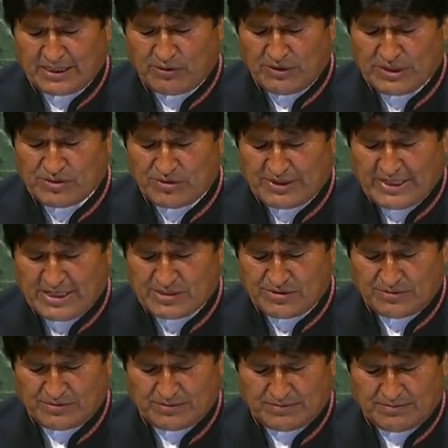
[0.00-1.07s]
and
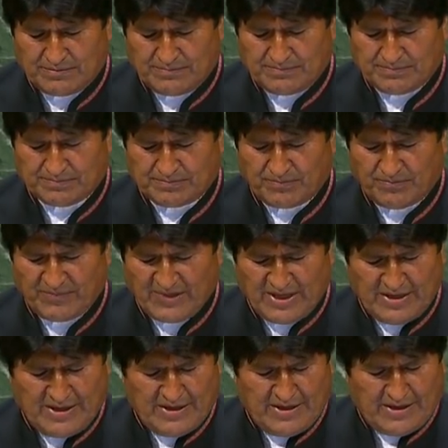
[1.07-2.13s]
desires to achieve
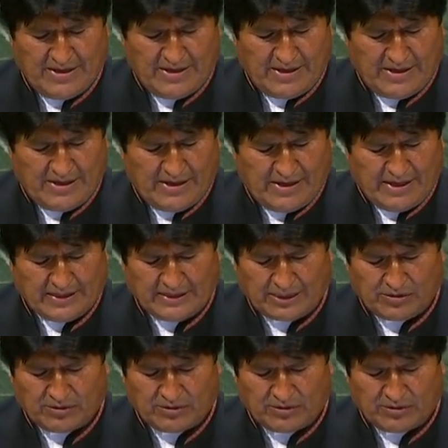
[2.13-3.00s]
domination prevailed.